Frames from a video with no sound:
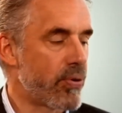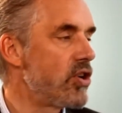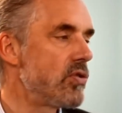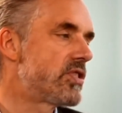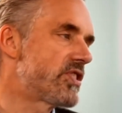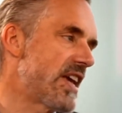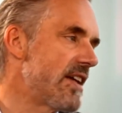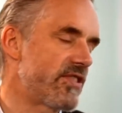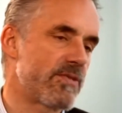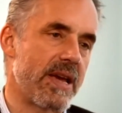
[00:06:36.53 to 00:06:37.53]
produce
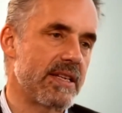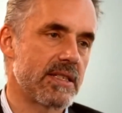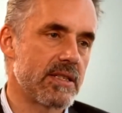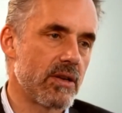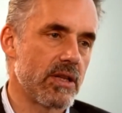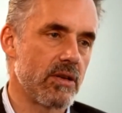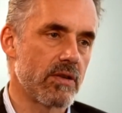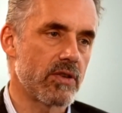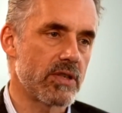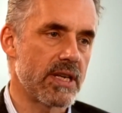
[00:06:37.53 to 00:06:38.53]
safe spaces on the
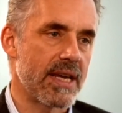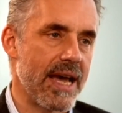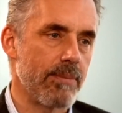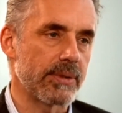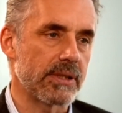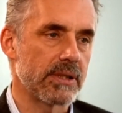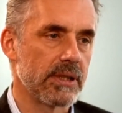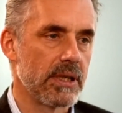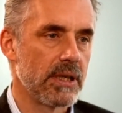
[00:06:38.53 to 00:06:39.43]
university campus.